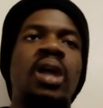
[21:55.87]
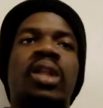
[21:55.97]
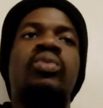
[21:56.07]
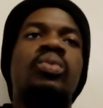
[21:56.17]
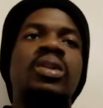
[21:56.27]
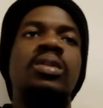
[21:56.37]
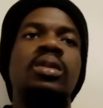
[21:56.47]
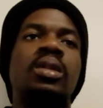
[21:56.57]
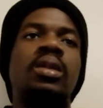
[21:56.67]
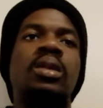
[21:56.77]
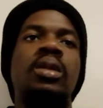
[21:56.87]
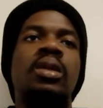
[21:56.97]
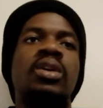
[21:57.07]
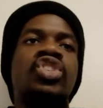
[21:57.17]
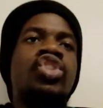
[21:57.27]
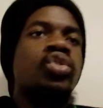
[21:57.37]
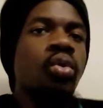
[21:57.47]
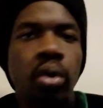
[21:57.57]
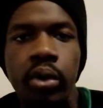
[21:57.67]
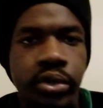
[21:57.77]
that will
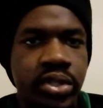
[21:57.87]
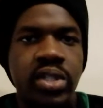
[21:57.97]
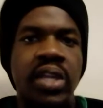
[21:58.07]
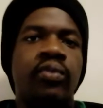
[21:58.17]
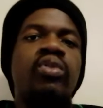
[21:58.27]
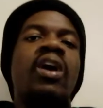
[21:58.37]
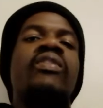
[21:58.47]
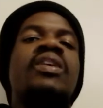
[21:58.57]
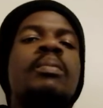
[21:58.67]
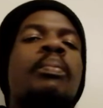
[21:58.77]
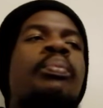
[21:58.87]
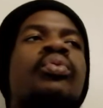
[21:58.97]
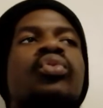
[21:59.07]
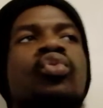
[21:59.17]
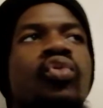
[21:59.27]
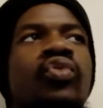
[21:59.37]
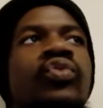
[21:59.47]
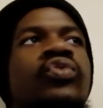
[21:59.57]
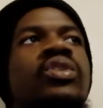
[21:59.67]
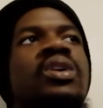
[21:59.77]
show us if we have
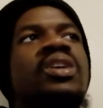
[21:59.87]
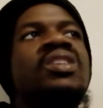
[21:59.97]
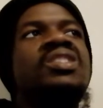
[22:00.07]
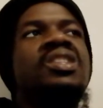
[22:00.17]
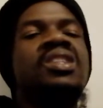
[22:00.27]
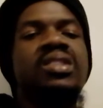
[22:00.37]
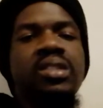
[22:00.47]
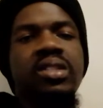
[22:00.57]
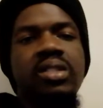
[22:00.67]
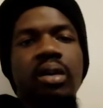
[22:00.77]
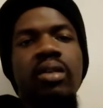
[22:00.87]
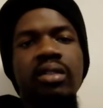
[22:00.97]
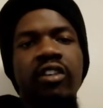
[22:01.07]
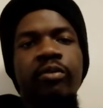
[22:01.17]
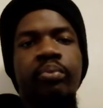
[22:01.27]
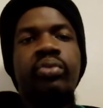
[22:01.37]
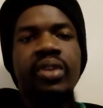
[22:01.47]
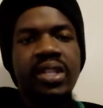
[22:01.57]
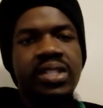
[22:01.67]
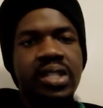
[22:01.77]
improved since the start of
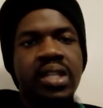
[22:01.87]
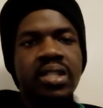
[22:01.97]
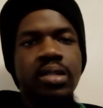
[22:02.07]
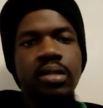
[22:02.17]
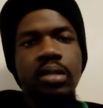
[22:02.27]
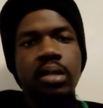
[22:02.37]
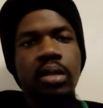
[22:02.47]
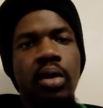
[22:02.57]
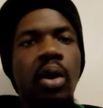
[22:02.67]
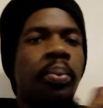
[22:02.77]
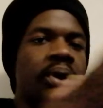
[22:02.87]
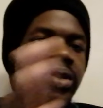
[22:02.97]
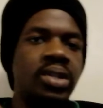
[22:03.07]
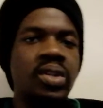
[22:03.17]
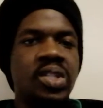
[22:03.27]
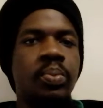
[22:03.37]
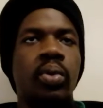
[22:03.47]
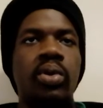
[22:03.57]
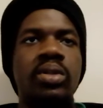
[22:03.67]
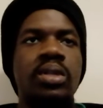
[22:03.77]
pre-season up until this
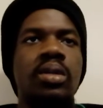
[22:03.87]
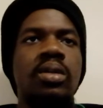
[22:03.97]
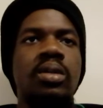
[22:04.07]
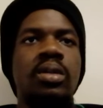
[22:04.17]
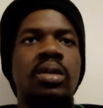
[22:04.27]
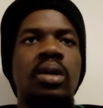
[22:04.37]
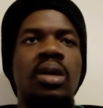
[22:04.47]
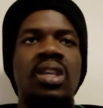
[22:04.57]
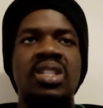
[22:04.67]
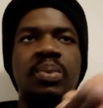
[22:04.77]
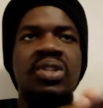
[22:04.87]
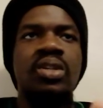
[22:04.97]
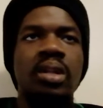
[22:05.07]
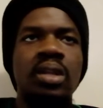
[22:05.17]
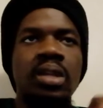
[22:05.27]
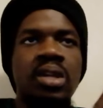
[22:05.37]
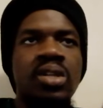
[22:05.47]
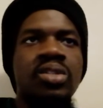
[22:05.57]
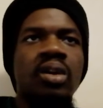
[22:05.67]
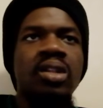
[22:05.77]
point. Especially
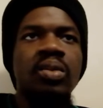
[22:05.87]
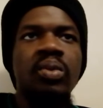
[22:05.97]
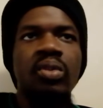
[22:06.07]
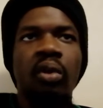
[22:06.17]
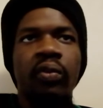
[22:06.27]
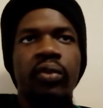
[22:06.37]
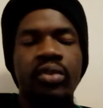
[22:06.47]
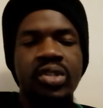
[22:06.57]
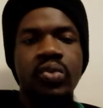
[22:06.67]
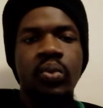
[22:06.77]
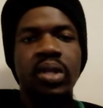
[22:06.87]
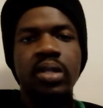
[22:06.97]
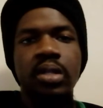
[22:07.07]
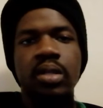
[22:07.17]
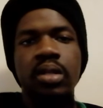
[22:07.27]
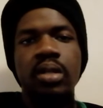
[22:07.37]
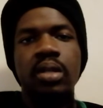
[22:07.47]
starting with our first win